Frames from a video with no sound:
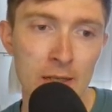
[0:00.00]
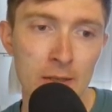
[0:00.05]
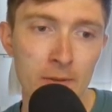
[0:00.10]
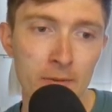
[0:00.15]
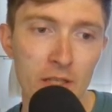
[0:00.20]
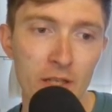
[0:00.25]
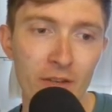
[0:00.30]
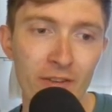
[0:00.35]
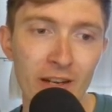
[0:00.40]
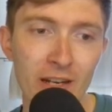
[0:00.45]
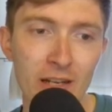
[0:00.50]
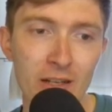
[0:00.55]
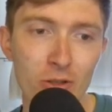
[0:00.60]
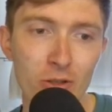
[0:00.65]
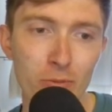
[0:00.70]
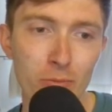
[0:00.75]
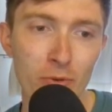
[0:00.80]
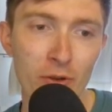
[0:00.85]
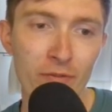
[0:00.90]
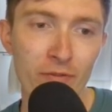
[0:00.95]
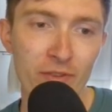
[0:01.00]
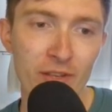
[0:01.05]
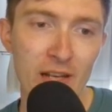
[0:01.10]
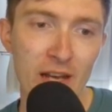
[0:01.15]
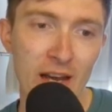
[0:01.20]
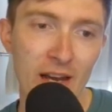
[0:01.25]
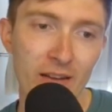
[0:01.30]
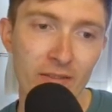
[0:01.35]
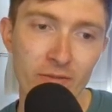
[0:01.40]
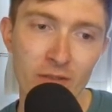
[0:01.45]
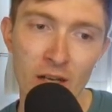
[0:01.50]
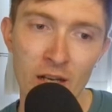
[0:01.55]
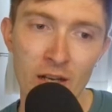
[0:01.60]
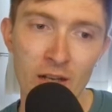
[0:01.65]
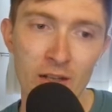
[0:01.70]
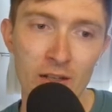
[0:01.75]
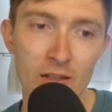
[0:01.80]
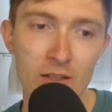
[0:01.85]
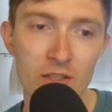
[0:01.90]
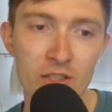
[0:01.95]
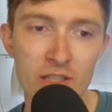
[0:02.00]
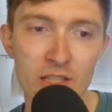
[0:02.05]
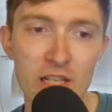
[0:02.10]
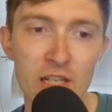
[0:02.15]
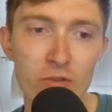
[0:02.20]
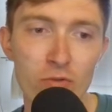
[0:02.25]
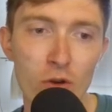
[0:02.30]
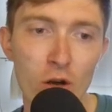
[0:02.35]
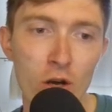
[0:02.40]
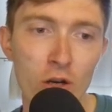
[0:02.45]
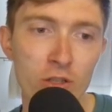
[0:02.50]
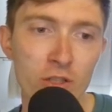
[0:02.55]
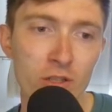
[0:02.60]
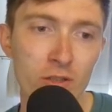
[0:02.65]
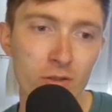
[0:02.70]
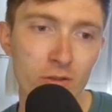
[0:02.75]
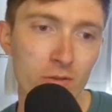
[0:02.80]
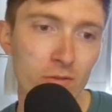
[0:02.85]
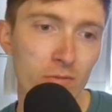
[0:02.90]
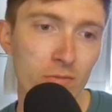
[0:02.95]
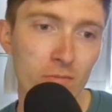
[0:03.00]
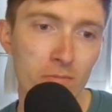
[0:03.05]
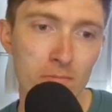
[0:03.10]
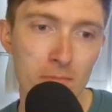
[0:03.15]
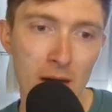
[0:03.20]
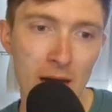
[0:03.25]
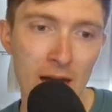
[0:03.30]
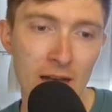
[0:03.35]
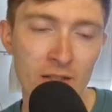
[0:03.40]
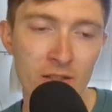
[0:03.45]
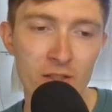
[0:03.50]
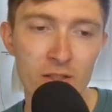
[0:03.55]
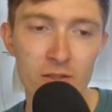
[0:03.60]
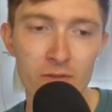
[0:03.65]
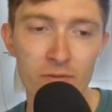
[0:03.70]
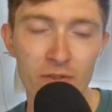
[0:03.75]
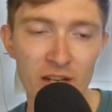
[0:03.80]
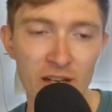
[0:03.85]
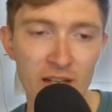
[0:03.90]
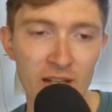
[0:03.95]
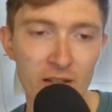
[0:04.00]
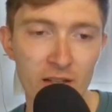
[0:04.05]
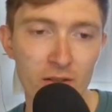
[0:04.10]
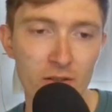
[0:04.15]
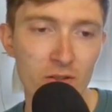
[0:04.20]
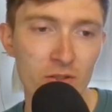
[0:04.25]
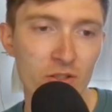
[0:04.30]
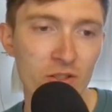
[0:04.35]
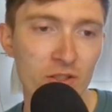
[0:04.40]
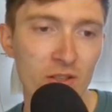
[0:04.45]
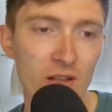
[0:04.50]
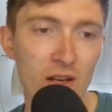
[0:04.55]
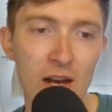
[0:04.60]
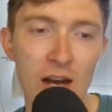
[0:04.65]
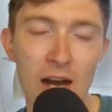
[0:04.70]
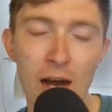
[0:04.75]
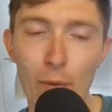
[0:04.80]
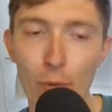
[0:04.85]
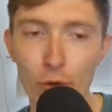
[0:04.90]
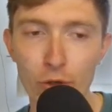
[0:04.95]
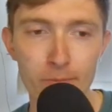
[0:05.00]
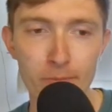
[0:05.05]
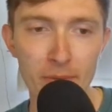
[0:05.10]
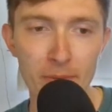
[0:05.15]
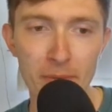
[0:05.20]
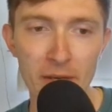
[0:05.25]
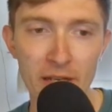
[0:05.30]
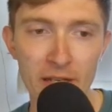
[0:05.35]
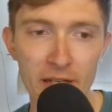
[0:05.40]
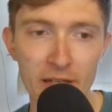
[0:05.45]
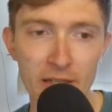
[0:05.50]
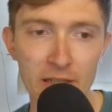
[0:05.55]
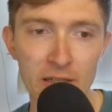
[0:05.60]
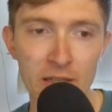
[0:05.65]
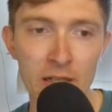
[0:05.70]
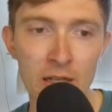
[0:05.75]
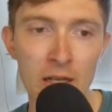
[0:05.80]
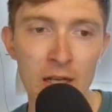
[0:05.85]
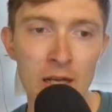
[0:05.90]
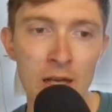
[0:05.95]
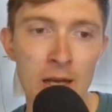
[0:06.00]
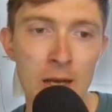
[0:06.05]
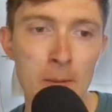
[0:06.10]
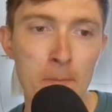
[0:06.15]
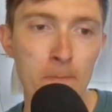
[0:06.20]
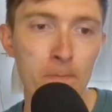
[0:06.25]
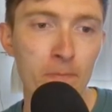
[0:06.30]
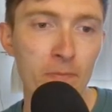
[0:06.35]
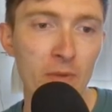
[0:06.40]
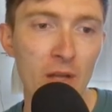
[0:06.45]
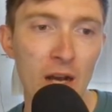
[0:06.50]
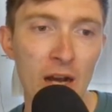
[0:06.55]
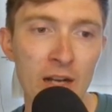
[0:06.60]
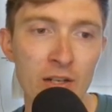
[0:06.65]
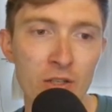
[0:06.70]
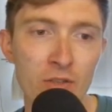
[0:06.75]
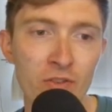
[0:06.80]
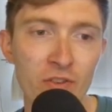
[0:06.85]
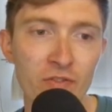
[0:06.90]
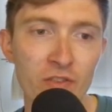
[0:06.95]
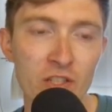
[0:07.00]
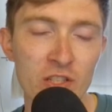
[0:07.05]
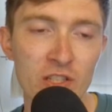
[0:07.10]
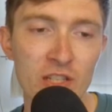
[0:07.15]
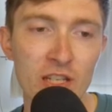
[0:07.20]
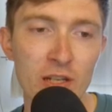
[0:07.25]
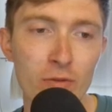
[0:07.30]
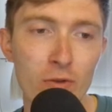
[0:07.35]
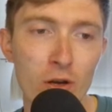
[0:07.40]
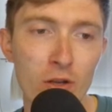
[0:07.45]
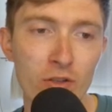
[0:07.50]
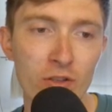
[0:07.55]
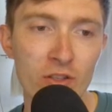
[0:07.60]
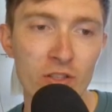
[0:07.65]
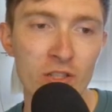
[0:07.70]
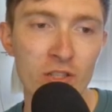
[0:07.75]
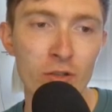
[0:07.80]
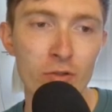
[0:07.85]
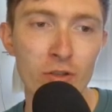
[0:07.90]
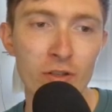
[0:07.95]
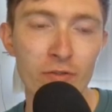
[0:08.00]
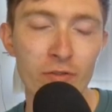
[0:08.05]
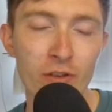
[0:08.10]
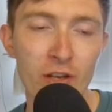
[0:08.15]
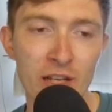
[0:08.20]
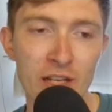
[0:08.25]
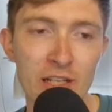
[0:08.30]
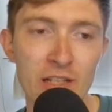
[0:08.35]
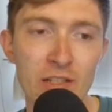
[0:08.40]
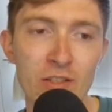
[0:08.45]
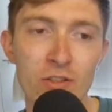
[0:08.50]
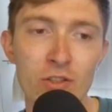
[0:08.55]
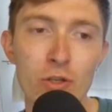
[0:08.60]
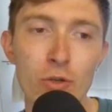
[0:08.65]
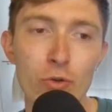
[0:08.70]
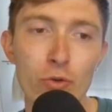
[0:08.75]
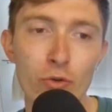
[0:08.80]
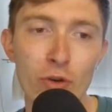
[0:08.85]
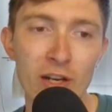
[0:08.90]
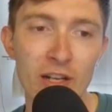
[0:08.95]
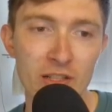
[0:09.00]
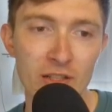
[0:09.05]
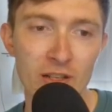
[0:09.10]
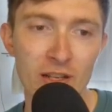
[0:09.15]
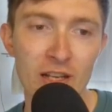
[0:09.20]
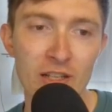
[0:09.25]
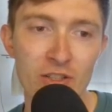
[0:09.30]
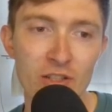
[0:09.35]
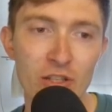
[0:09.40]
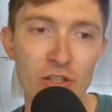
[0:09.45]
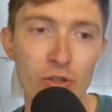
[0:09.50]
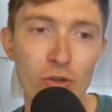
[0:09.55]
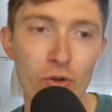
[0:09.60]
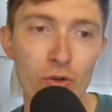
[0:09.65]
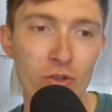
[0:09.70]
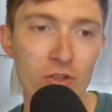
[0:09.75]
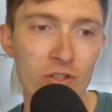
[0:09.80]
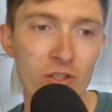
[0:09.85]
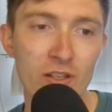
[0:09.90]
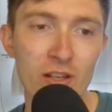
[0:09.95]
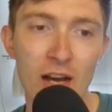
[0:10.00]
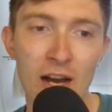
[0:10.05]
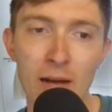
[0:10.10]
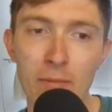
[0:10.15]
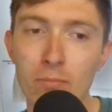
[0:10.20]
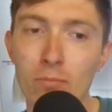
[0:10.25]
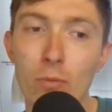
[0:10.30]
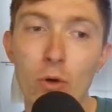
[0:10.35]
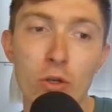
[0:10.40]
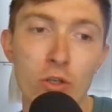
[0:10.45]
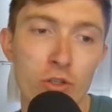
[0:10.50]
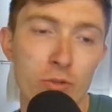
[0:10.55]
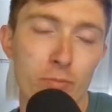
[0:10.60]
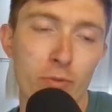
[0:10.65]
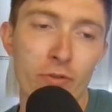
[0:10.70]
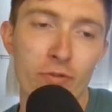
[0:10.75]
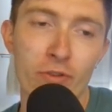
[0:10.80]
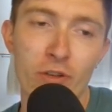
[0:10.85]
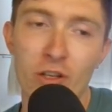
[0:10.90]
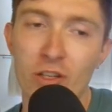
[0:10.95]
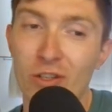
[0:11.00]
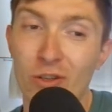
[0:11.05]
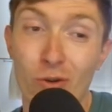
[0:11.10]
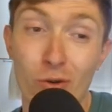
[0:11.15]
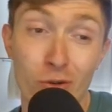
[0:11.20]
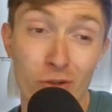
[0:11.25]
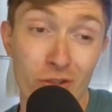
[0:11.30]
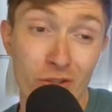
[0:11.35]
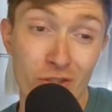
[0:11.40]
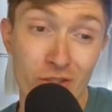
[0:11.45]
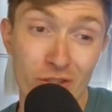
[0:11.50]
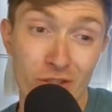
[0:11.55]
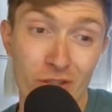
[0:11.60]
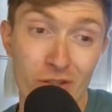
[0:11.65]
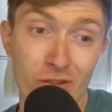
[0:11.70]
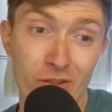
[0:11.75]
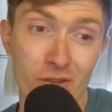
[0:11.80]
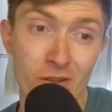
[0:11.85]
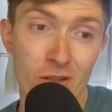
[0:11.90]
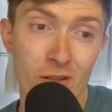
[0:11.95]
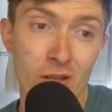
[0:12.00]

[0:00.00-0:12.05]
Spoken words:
You then end up with, C-Rod, Mass, Van Hils, I wouldn't be picking. I just think that C-Rod, considering that he's 2 credits less than Jorgensen, I much prefer Jorgensen.